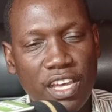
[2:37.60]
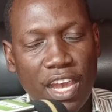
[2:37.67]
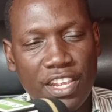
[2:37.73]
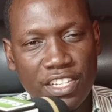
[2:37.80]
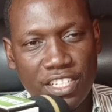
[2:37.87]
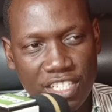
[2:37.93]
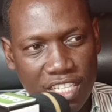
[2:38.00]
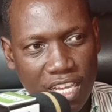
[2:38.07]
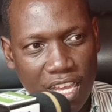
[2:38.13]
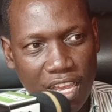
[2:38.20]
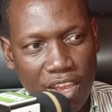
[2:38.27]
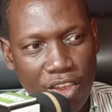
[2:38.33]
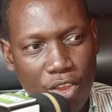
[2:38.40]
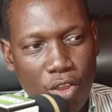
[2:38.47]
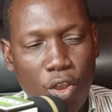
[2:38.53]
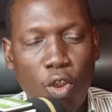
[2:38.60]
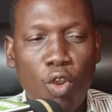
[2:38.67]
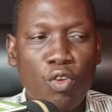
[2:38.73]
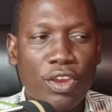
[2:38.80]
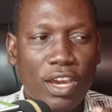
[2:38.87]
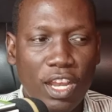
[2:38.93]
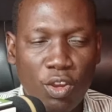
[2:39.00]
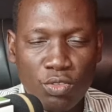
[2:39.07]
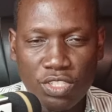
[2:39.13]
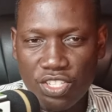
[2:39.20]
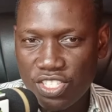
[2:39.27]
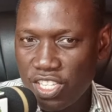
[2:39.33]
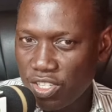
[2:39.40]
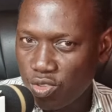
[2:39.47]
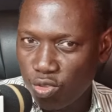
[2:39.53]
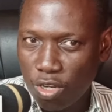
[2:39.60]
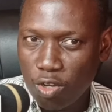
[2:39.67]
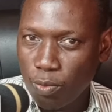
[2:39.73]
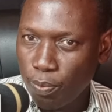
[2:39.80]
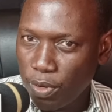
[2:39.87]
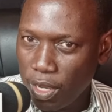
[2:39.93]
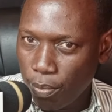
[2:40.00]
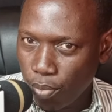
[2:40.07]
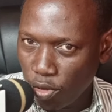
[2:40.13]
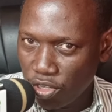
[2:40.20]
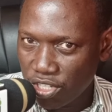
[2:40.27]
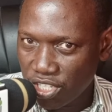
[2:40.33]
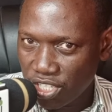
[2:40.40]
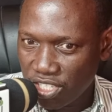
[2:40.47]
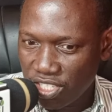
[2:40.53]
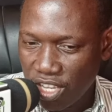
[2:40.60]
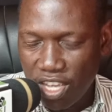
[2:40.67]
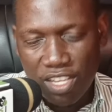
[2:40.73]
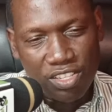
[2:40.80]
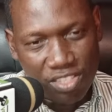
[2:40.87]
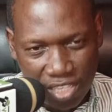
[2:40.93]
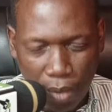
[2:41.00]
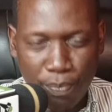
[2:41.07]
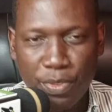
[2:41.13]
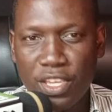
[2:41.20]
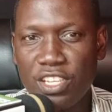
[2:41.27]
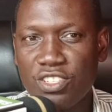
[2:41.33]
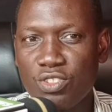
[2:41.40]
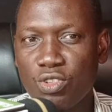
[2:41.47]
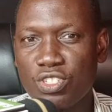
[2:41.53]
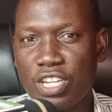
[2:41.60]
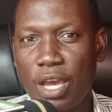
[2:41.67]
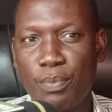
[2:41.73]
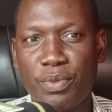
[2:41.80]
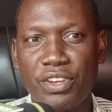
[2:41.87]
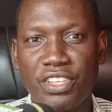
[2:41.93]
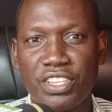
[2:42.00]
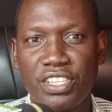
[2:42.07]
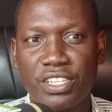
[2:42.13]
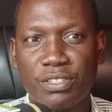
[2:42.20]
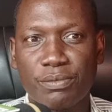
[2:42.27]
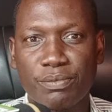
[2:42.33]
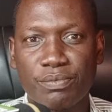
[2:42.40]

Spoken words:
idea, or Kalonzo is just trying to play politics? Something is not happening here.